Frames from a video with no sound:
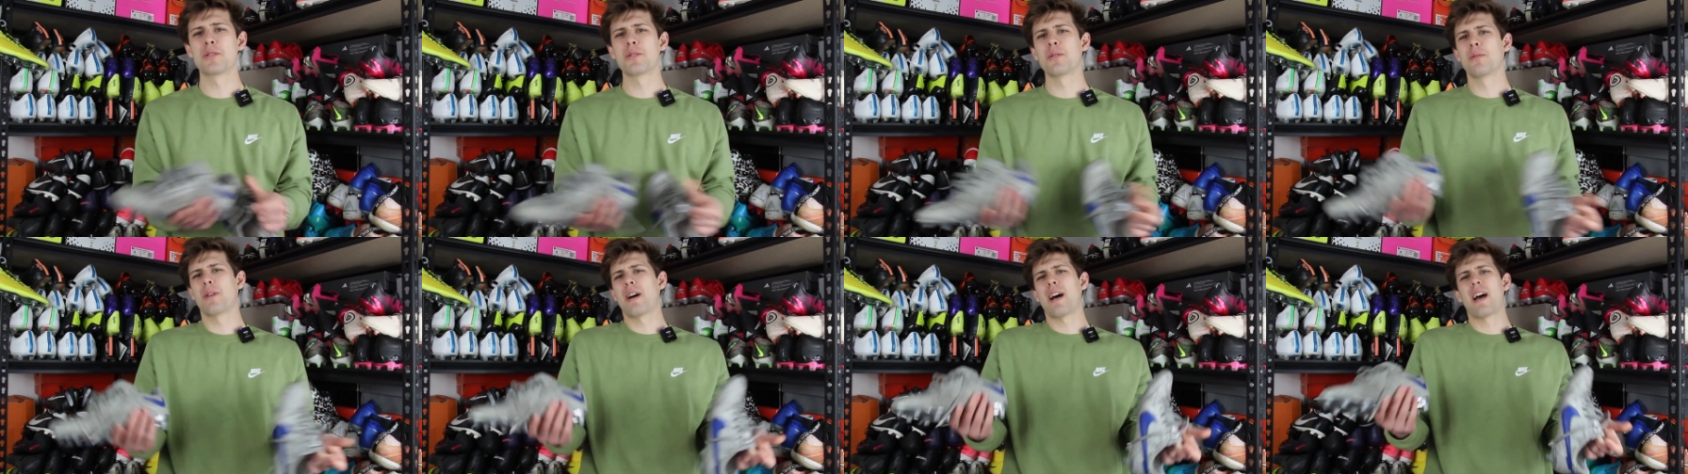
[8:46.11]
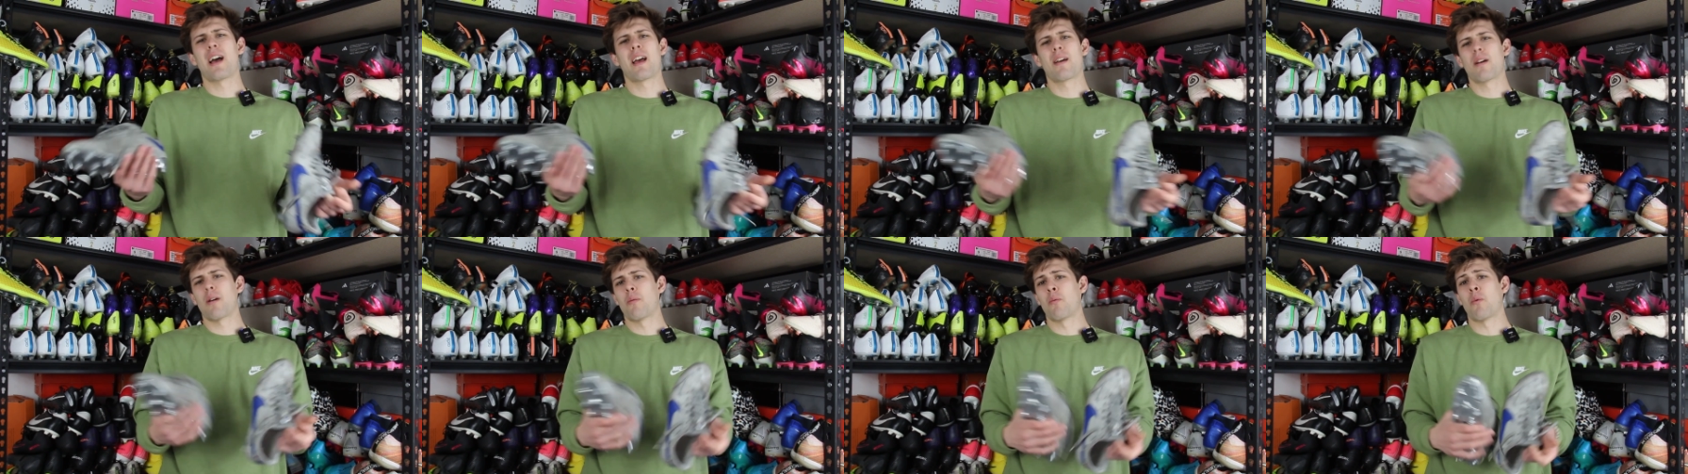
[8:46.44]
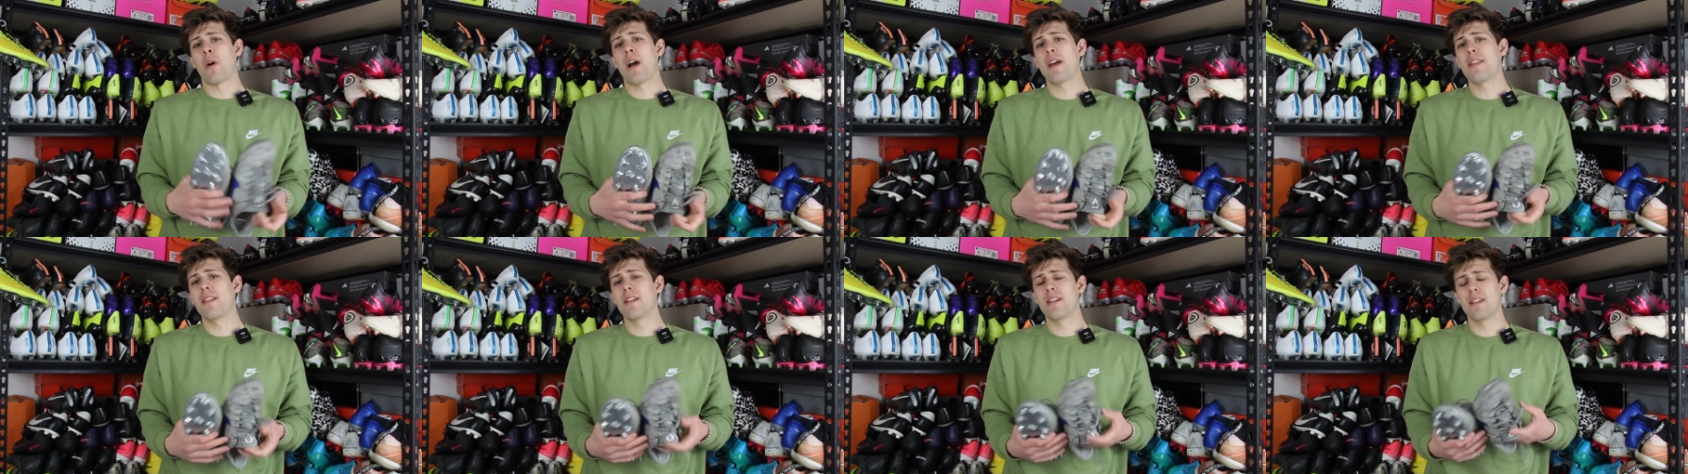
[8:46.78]
So
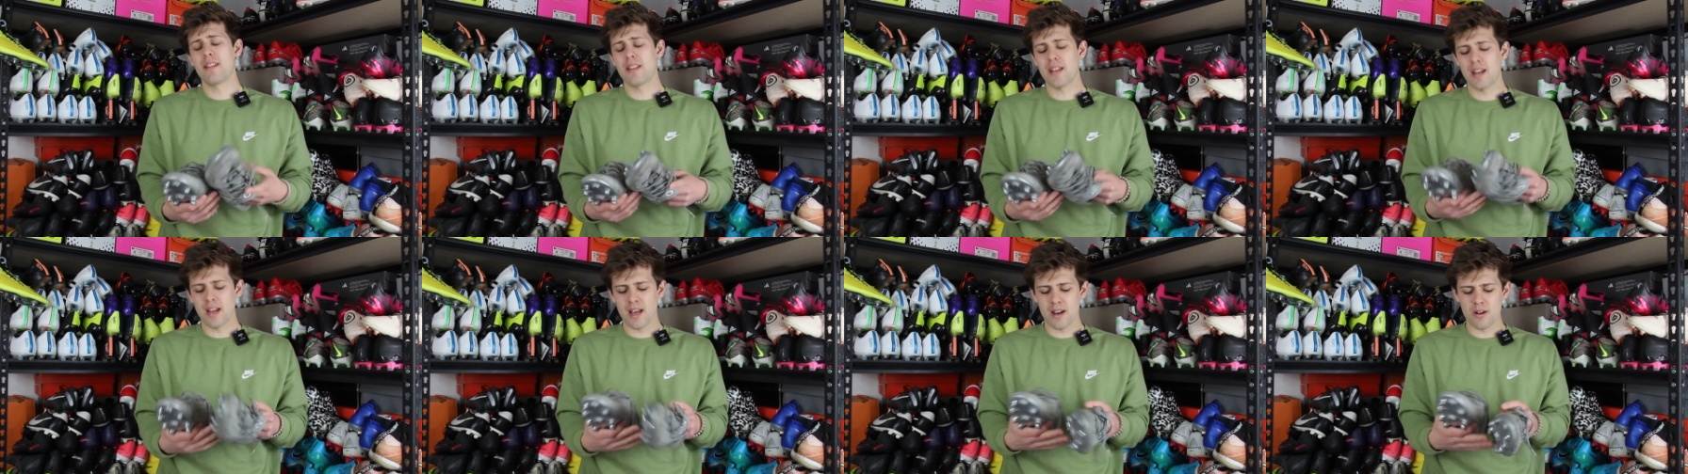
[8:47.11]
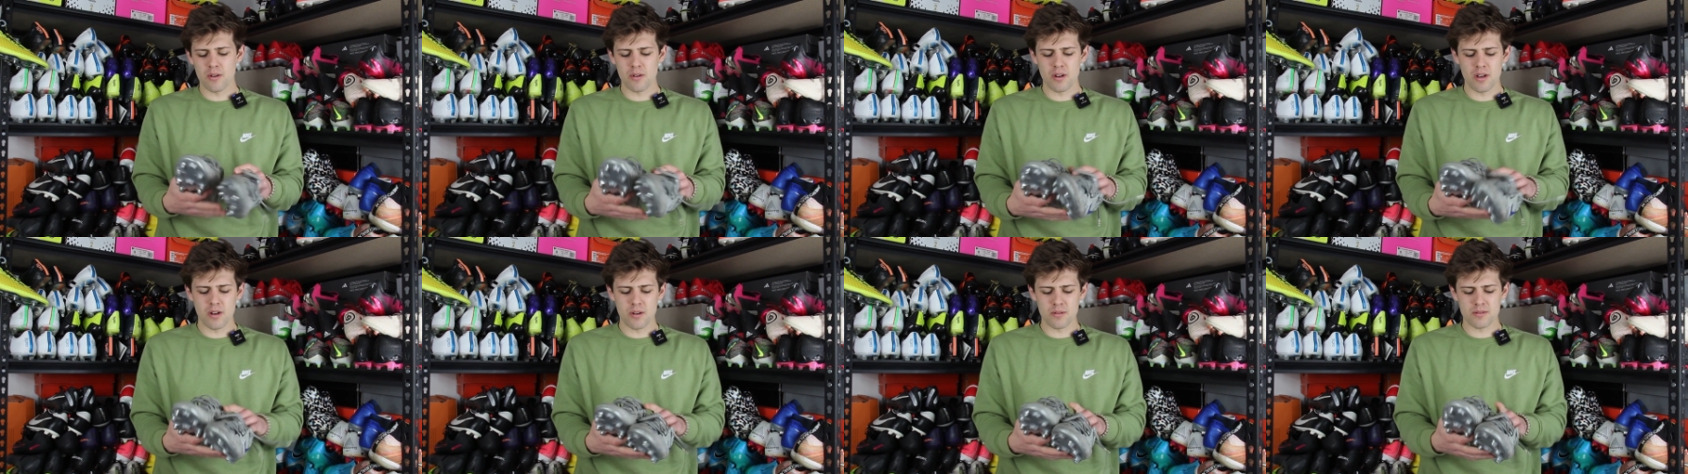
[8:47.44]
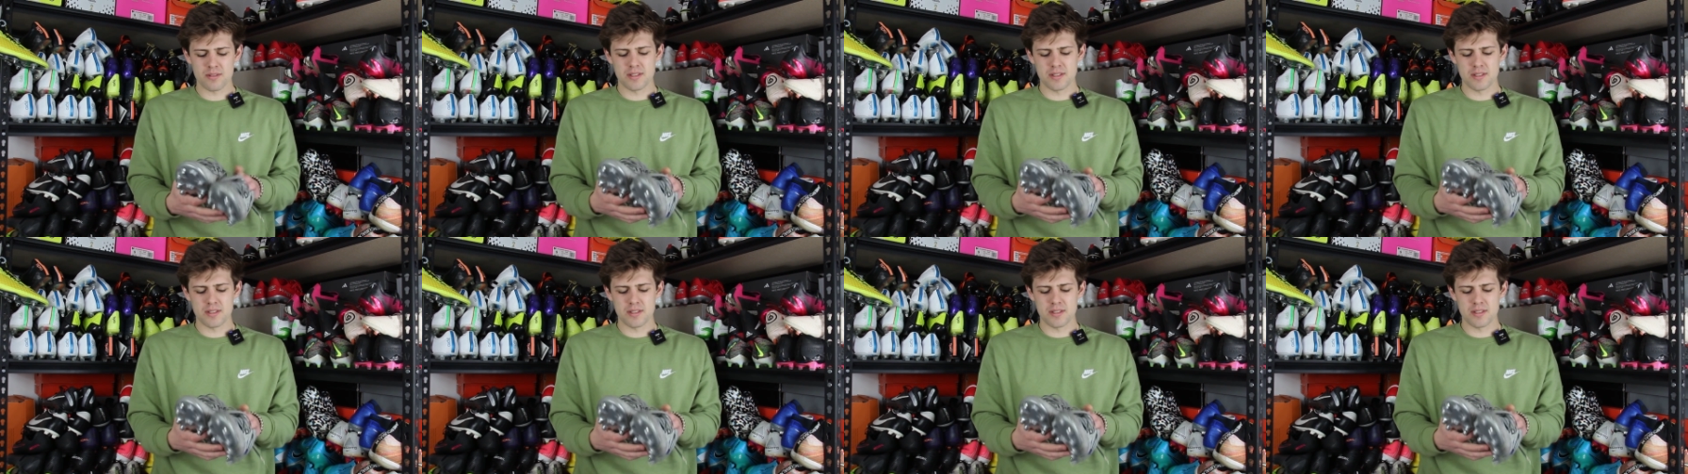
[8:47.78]
why they did that, I don't know.